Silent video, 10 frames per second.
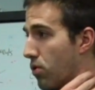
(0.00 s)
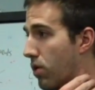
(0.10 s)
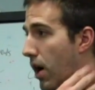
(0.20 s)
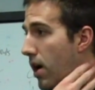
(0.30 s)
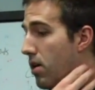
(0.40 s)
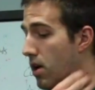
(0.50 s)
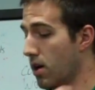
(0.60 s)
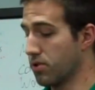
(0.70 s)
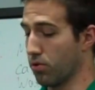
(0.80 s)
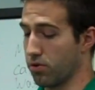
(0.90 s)
okay?
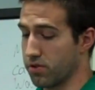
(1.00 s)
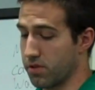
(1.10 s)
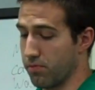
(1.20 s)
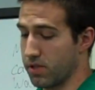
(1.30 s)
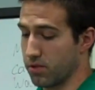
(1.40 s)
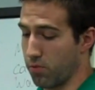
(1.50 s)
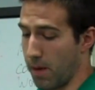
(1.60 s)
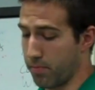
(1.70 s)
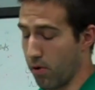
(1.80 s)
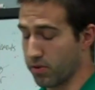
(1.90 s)
So those are some reasons
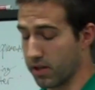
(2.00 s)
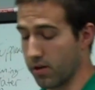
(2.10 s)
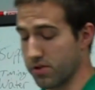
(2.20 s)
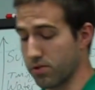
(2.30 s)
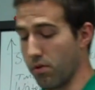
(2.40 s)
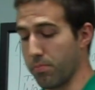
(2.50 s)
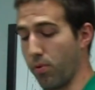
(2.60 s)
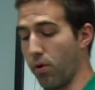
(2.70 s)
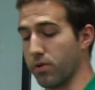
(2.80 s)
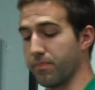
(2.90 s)
why protein are so
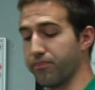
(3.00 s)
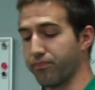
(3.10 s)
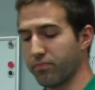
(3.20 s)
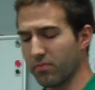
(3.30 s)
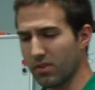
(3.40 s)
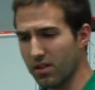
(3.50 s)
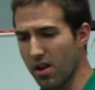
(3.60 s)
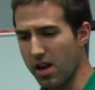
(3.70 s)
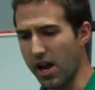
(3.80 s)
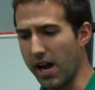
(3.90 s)
important.
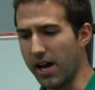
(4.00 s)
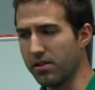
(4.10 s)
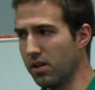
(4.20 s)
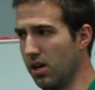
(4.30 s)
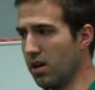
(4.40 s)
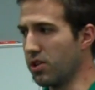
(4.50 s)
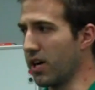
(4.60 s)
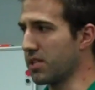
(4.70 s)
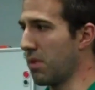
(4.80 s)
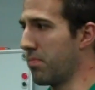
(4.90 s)
And you
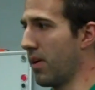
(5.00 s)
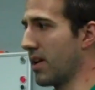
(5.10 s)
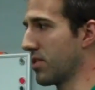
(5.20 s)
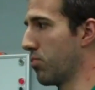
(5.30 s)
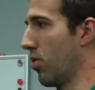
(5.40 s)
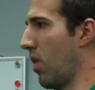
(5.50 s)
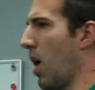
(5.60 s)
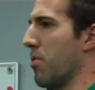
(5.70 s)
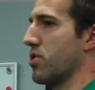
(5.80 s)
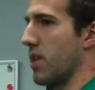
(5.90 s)
guys might be asking, well,
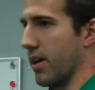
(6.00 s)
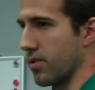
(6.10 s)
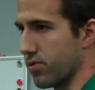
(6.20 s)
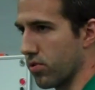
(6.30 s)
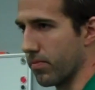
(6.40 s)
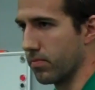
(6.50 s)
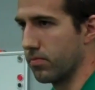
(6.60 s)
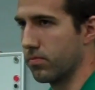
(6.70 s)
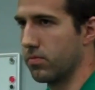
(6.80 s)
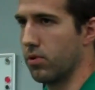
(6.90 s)
how much should I consume?
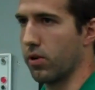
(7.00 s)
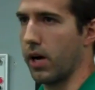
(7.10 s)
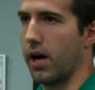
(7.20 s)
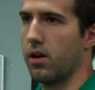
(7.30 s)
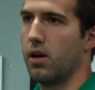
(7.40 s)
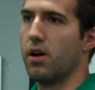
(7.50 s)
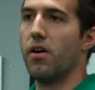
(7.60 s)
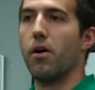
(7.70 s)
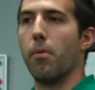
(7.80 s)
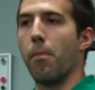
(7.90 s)
Okay,
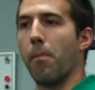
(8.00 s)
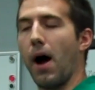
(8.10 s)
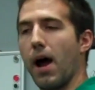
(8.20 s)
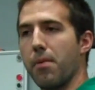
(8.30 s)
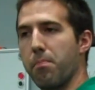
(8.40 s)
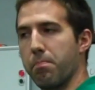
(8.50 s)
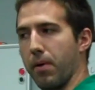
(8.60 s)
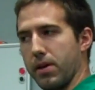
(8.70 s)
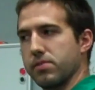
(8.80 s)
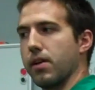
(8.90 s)
my
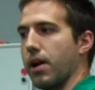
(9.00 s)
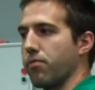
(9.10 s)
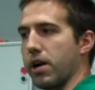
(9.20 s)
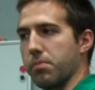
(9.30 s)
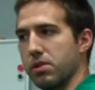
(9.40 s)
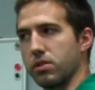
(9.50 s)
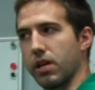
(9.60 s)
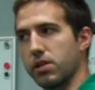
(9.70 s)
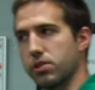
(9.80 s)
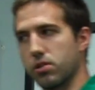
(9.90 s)
baseline
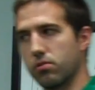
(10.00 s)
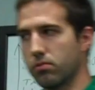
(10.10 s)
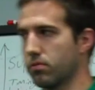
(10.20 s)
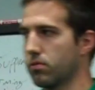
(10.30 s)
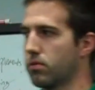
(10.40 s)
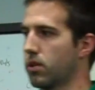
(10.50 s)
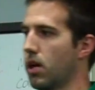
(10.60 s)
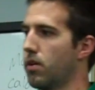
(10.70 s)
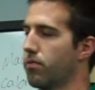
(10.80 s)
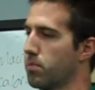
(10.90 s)
recommendation,
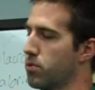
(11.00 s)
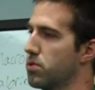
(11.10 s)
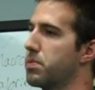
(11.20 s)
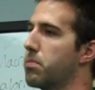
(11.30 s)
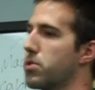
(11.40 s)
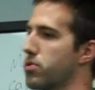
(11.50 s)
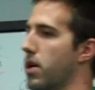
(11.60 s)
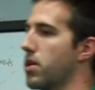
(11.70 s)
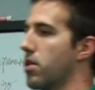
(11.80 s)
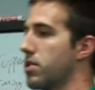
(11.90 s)
okay, for most of the people that
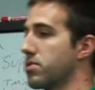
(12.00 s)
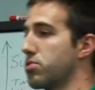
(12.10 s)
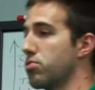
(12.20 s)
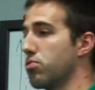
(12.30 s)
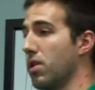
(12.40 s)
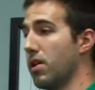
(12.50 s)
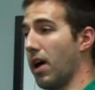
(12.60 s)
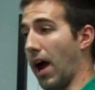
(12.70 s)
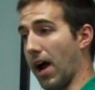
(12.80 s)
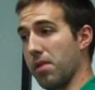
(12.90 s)
train here is to,
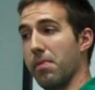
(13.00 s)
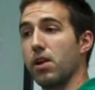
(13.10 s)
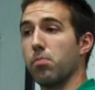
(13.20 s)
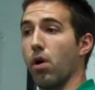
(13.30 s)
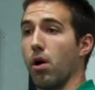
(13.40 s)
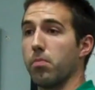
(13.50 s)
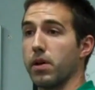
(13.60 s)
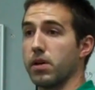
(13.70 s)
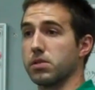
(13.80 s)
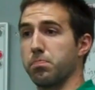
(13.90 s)
at a minimum, is